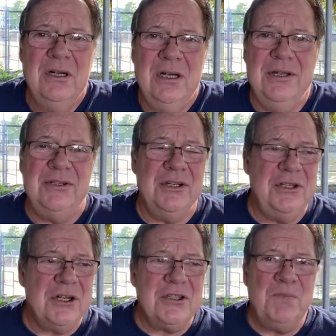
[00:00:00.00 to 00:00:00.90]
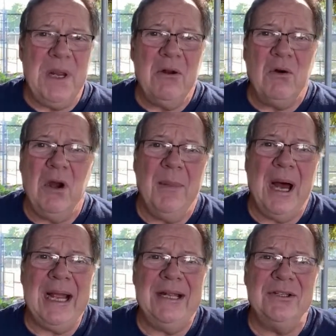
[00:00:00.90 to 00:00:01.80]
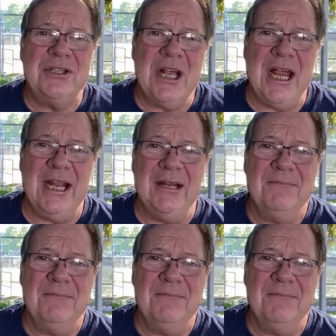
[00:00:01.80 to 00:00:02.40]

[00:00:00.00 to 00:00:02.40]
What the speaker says: Is it just me or am I insane?